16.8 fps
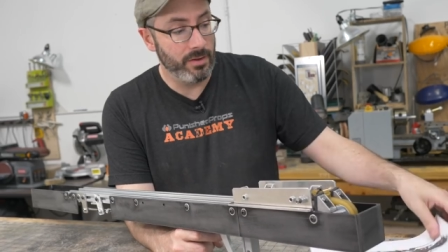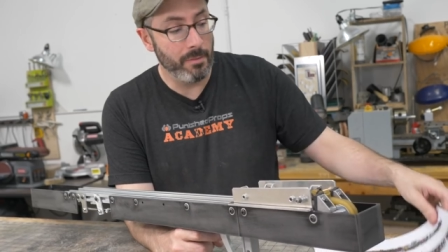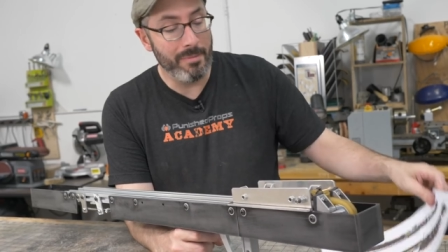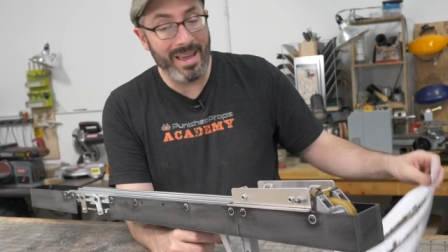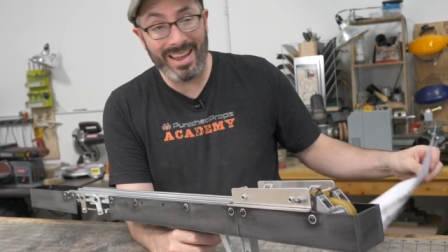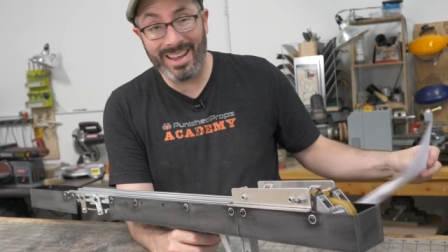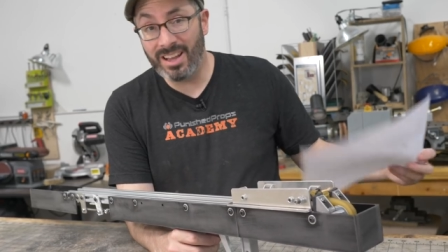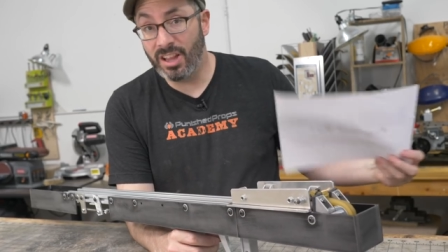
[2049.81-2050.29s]
To
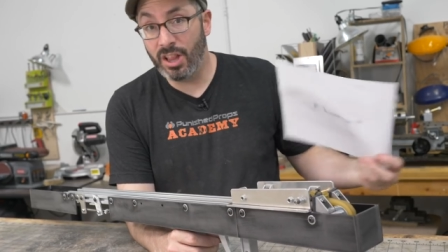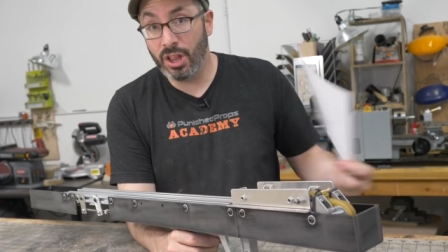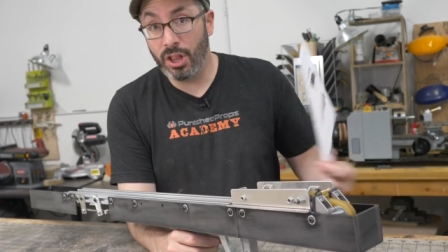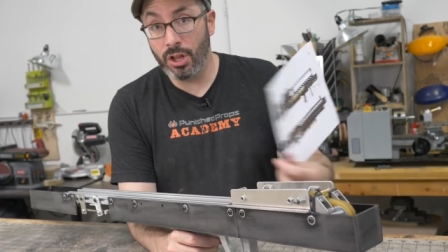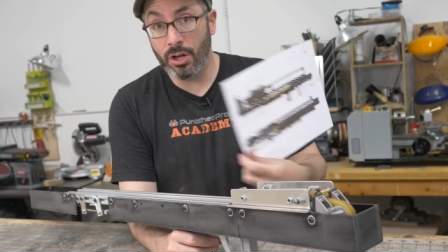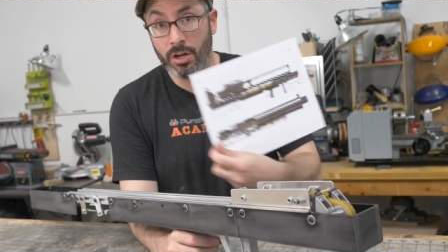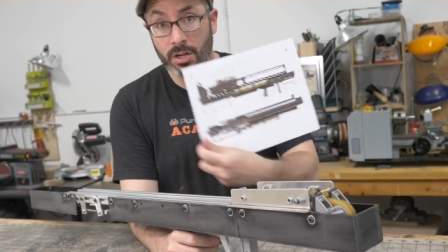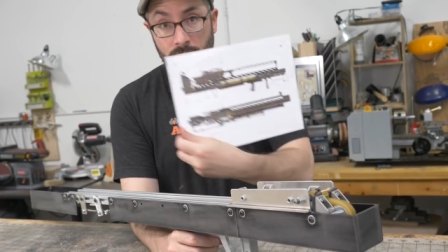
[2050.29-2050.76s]
make it
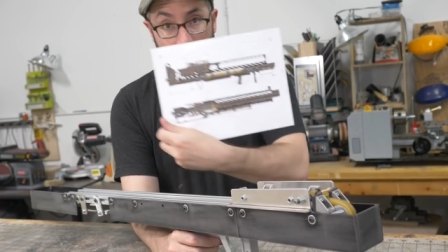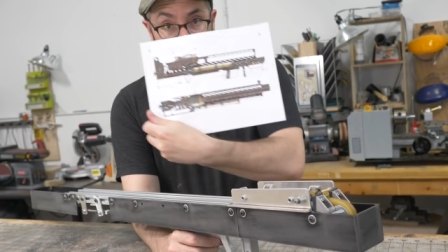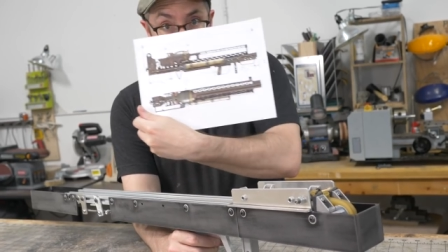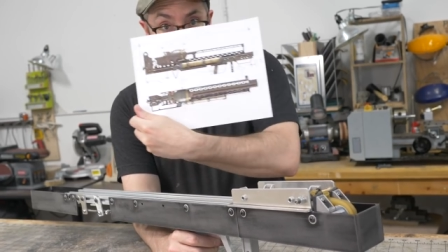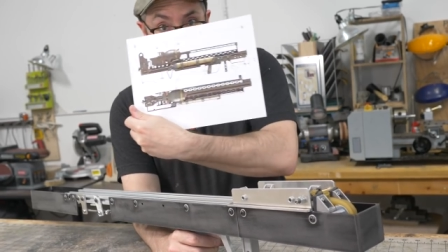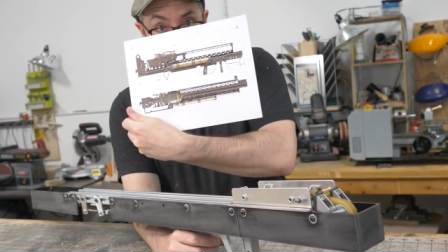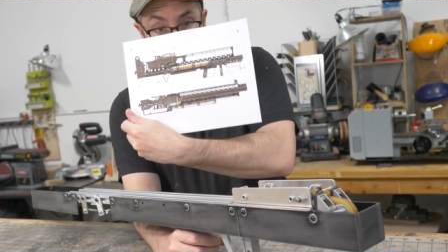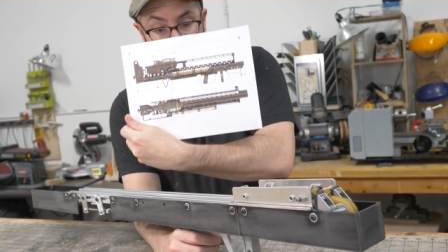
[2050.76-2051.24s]
look
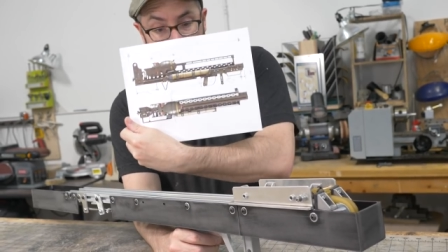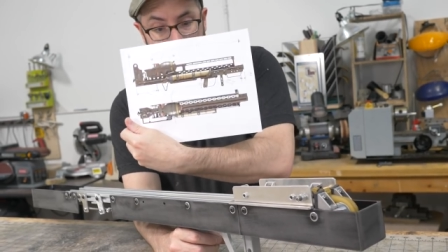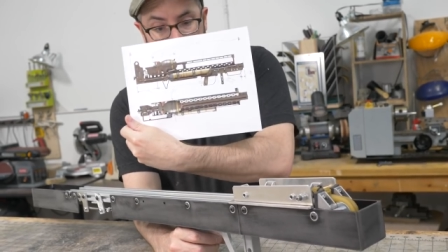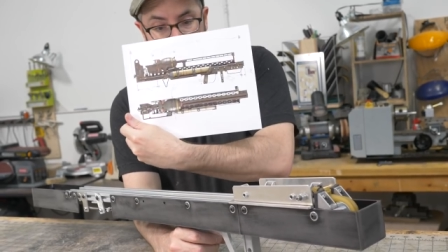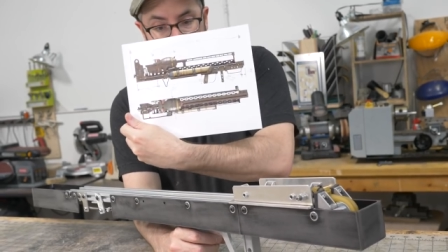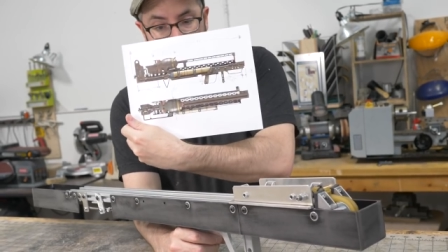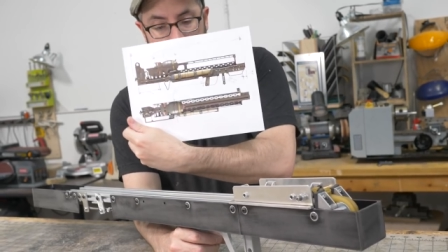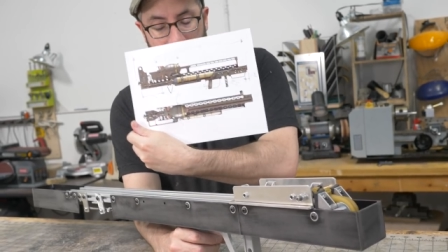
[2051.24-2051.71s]
like it's
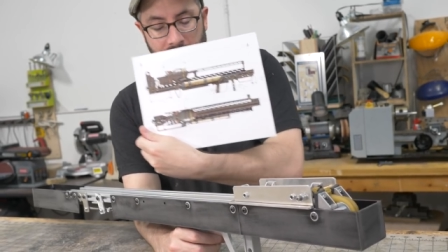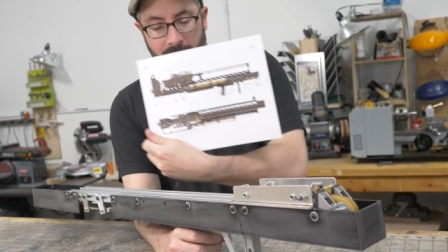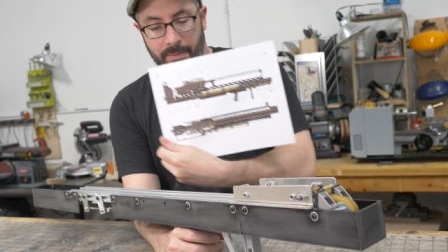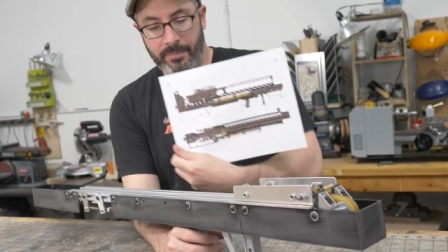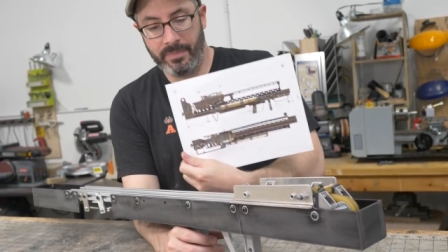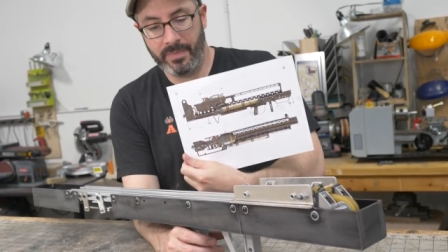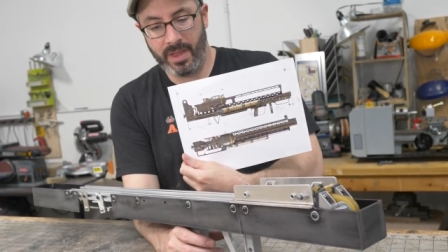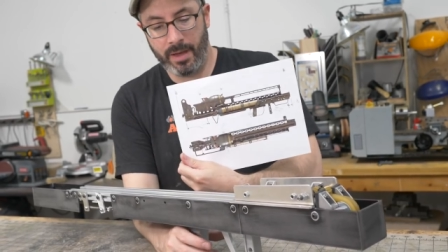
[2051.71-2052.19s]
from the
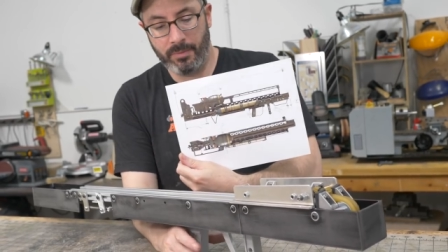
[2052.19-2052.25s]
game,